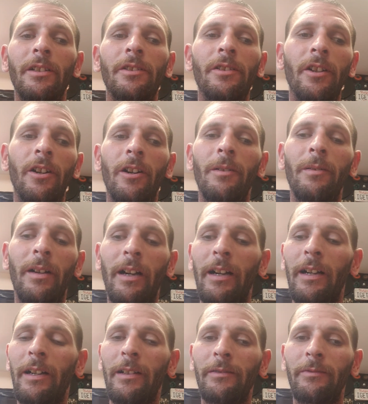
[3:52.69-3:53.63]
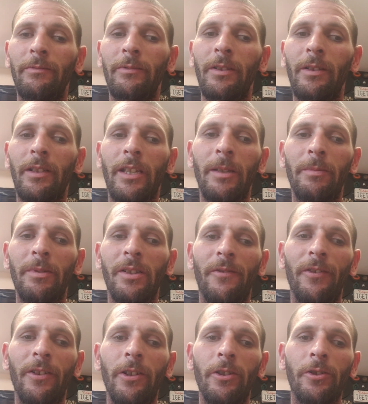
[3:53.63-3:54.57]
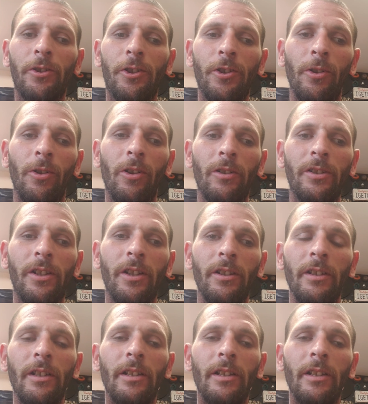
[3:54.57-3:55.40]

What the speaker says: So, I'm going to keep this video short.